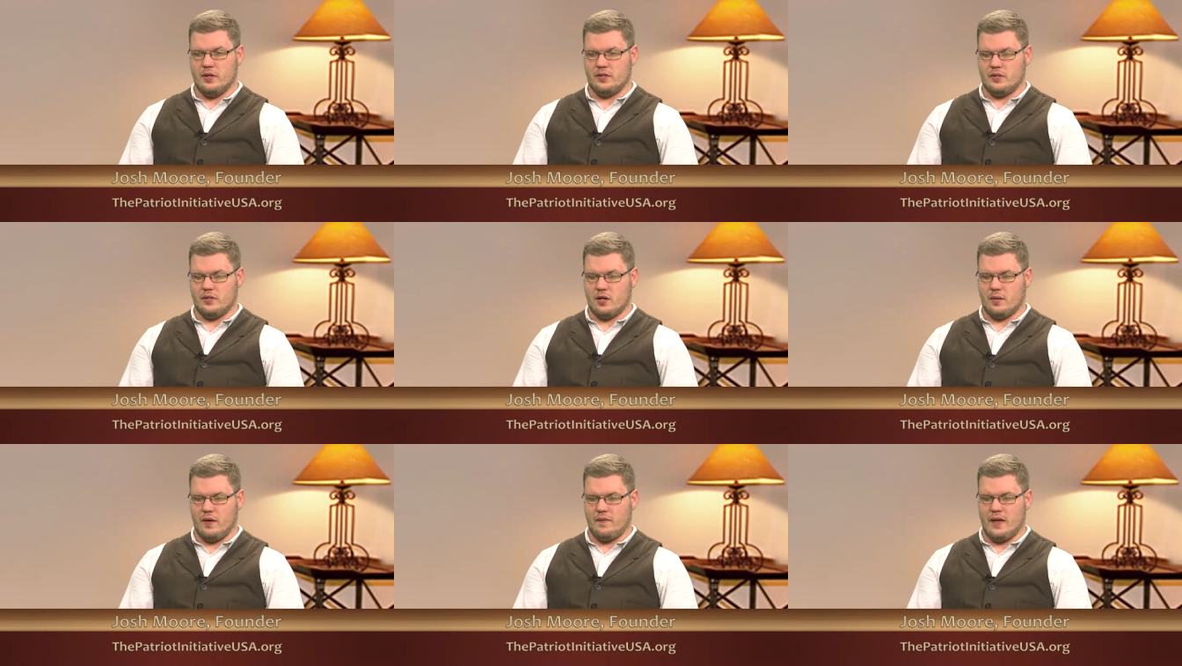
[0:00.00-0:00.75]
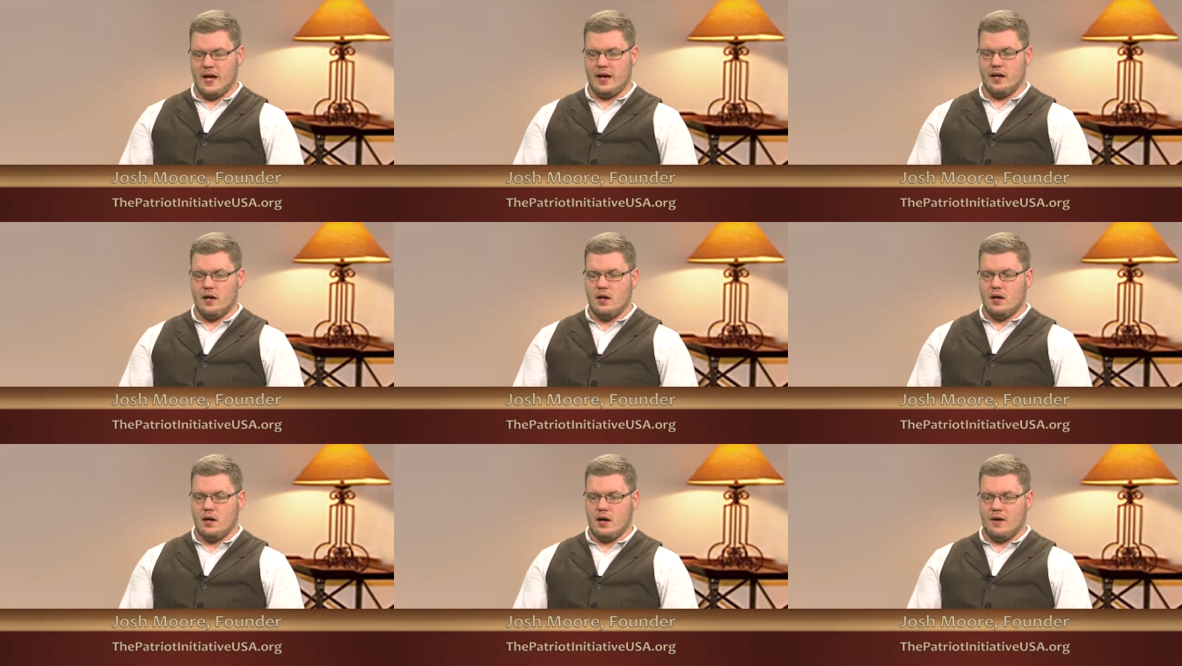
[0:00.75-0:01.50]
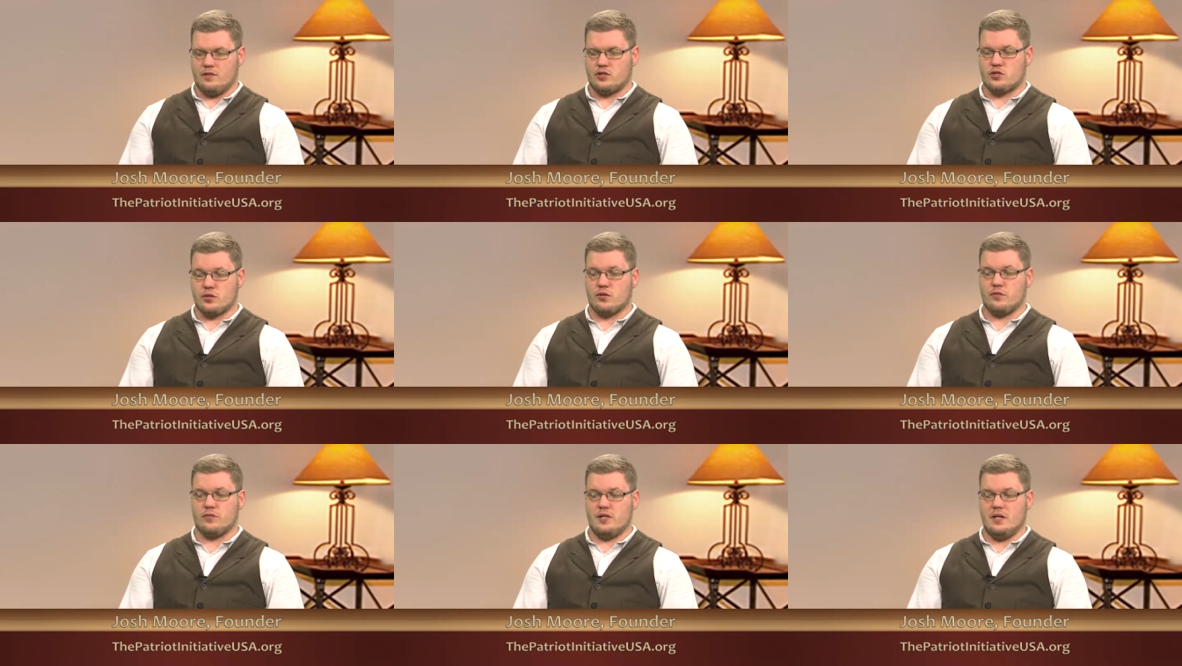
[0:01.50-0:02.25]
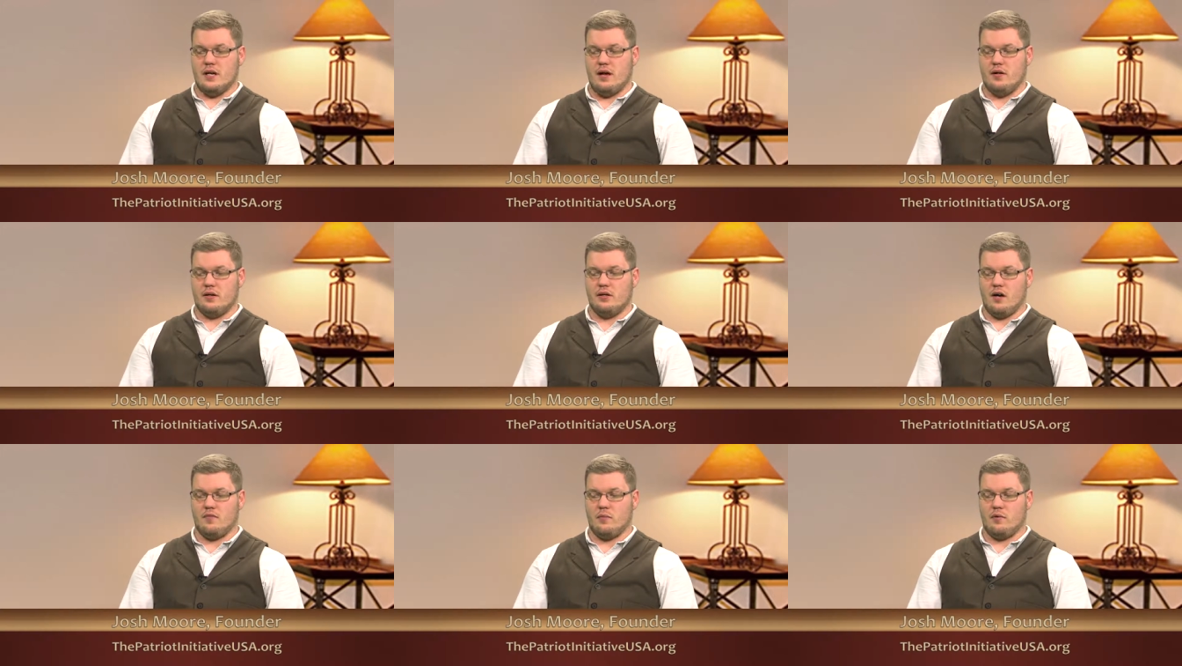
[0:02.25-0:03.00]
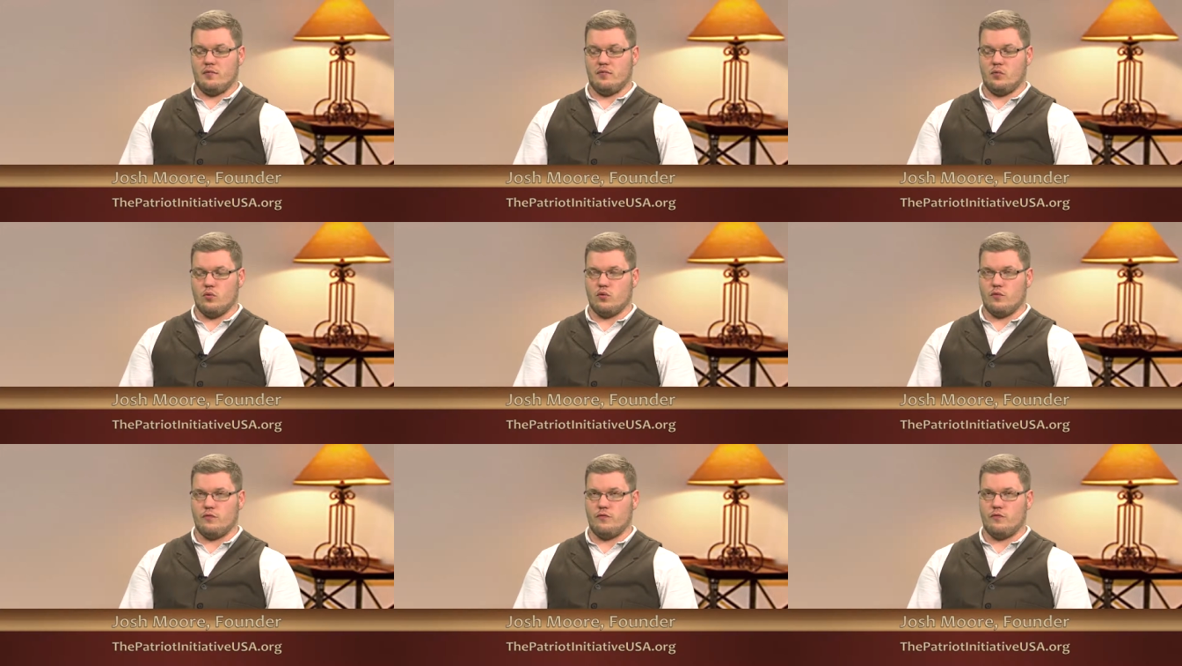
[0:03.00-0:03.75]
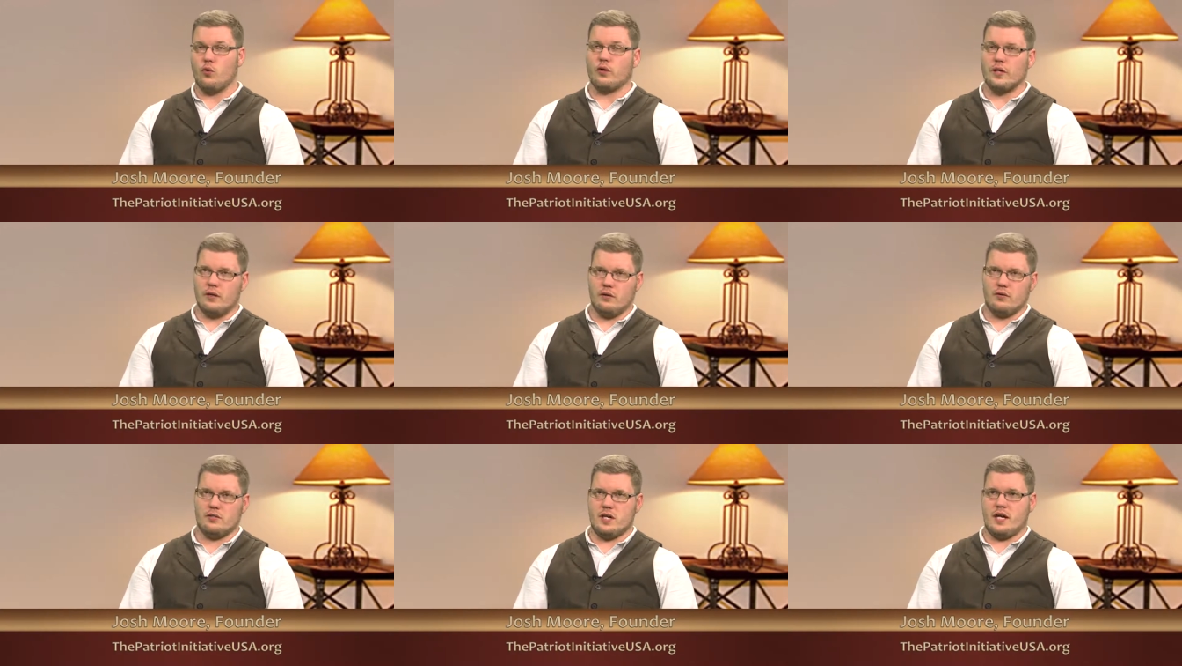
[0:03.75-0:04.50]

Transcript: minutes and talk about that. Sure. I've served now in government for four years.